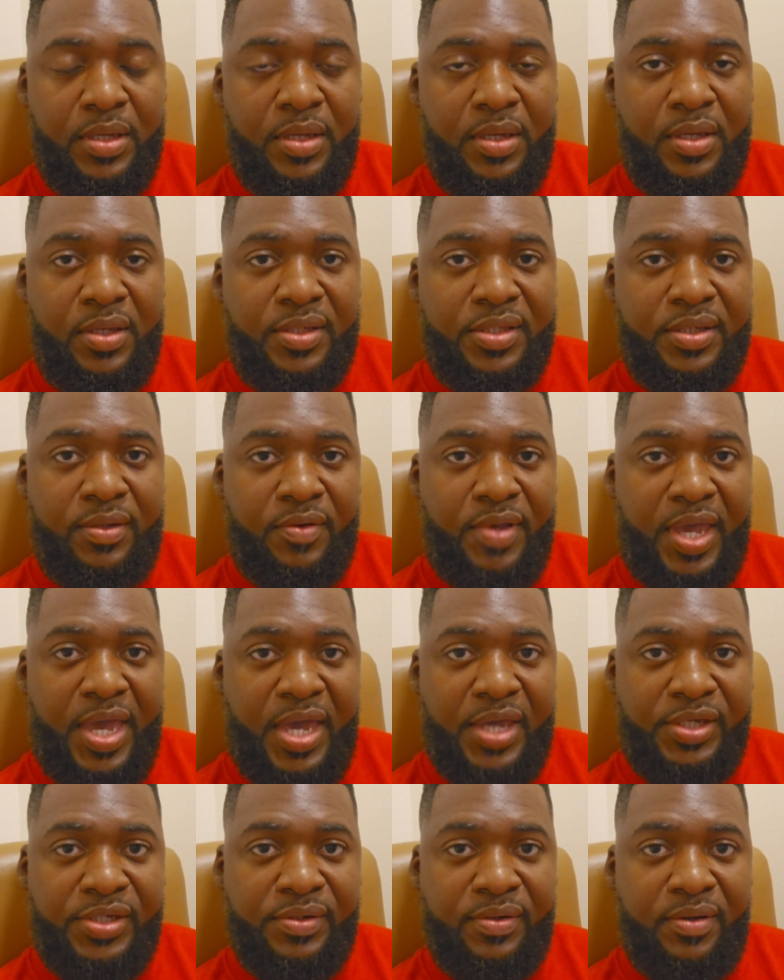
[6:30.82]
So
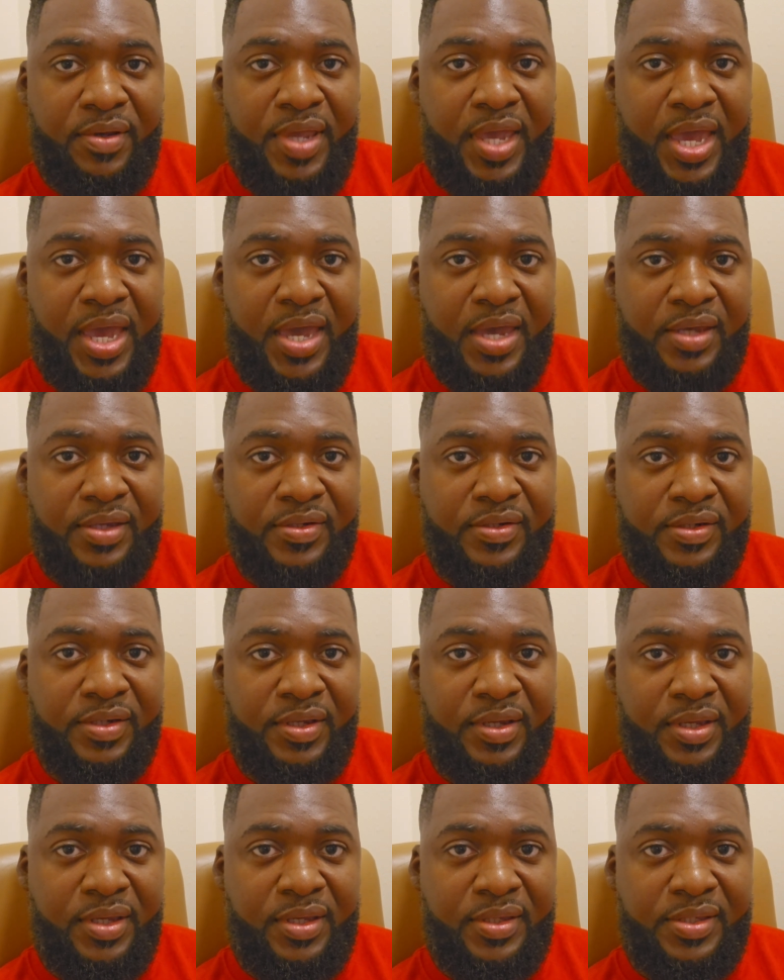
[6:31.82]
cash on cash
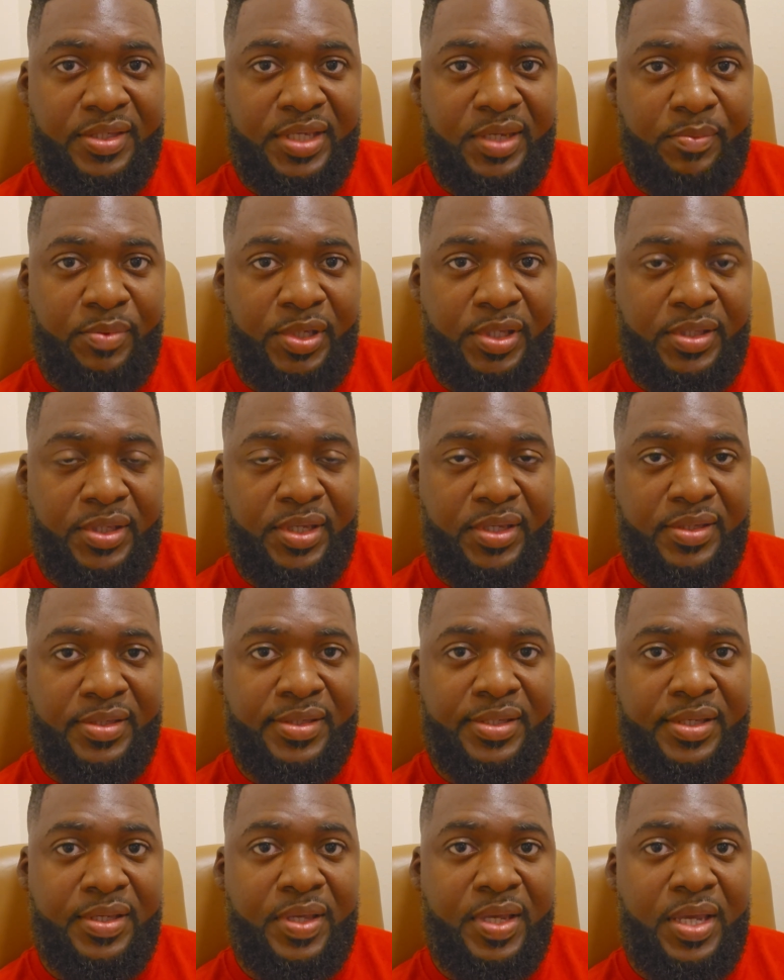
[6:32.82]
is simply
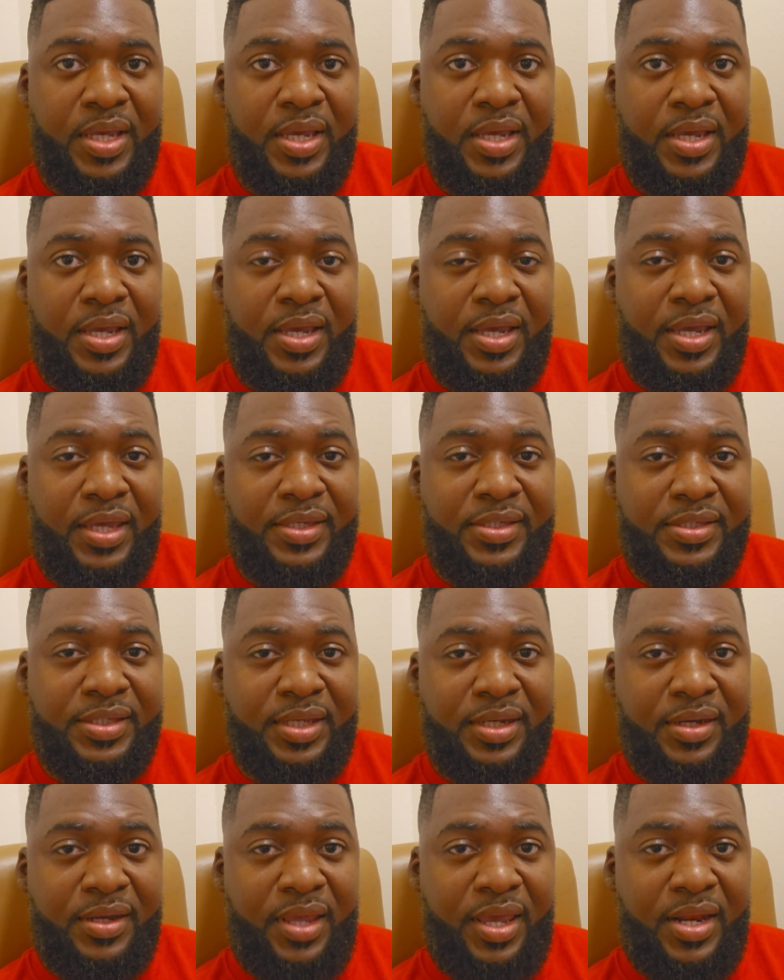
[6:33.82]
this. It's the
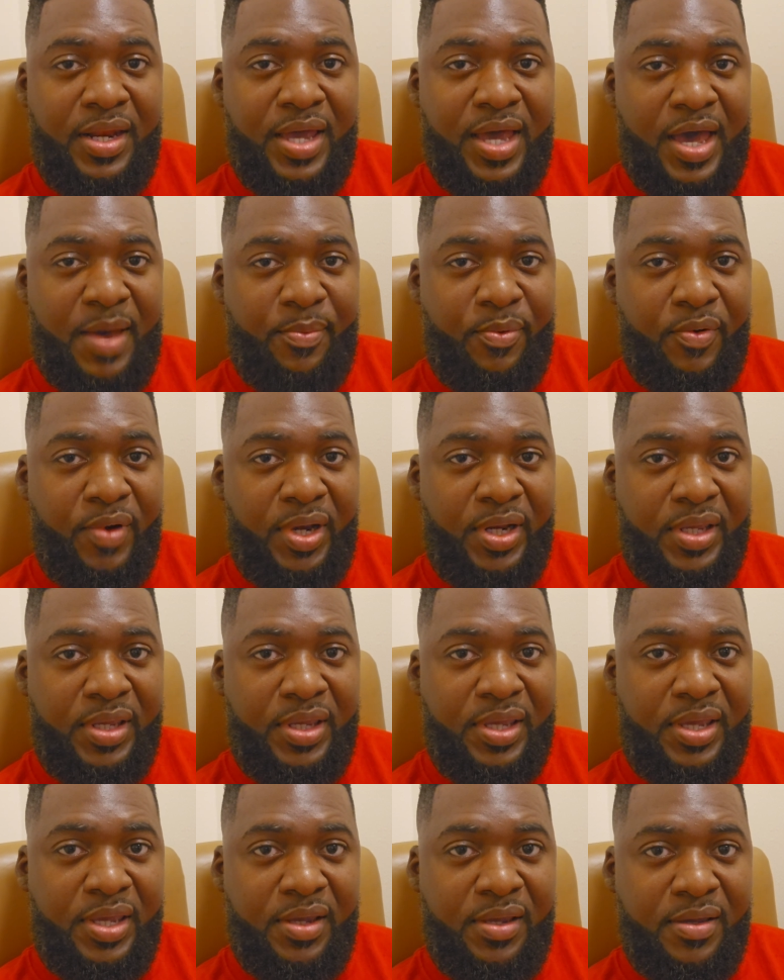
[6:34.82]
net operating
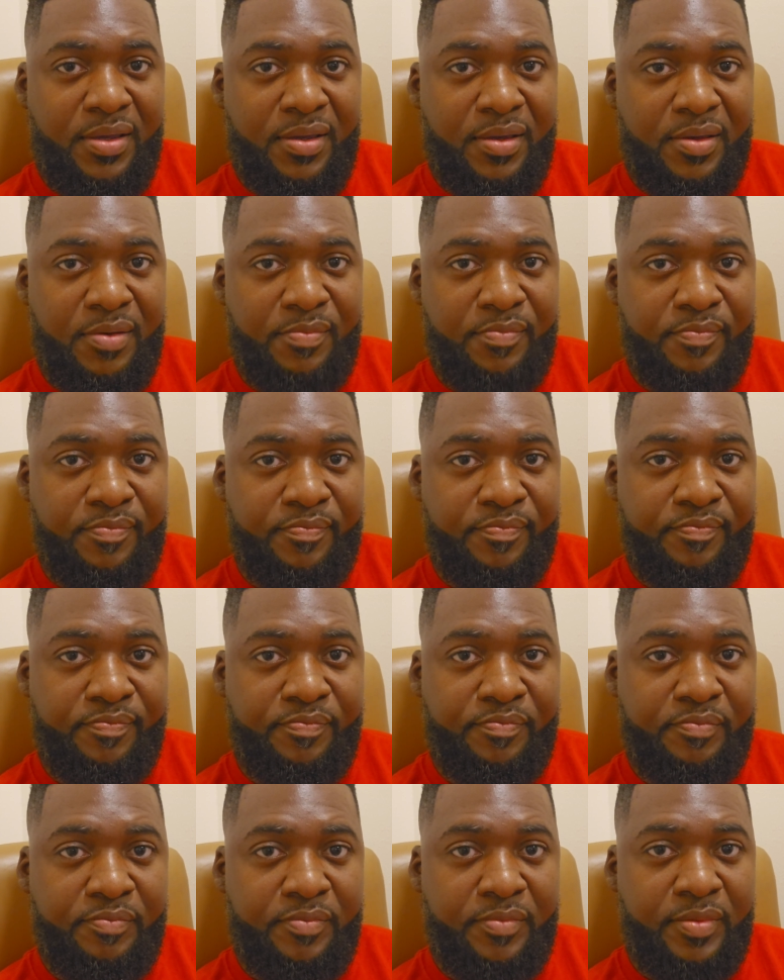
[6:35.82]
income,
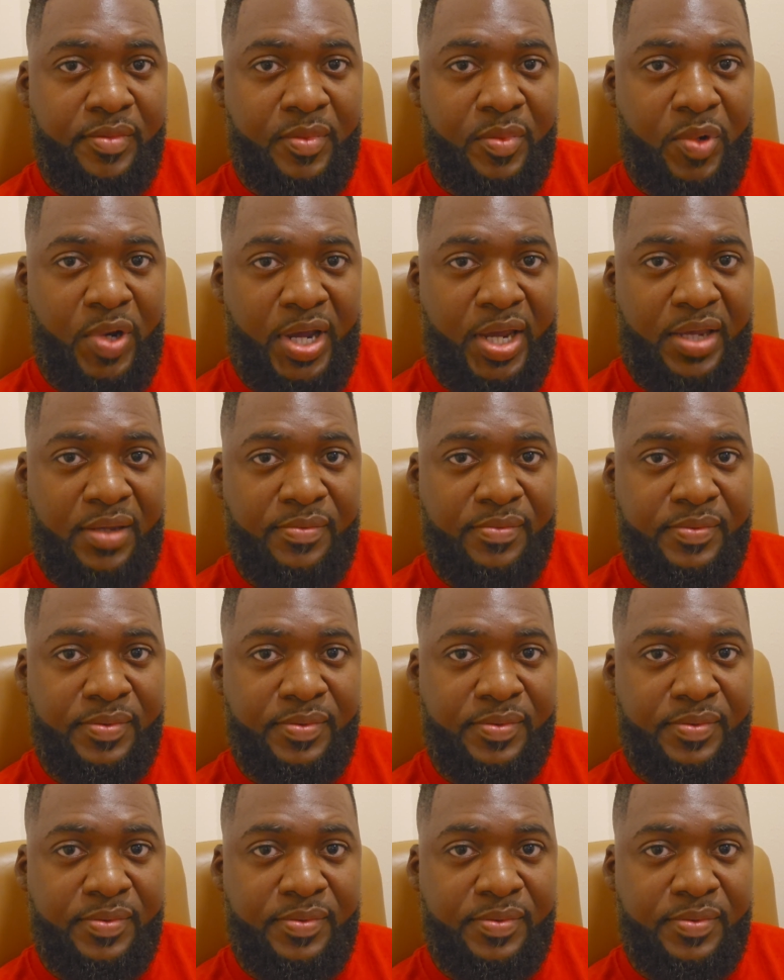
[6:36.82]
right,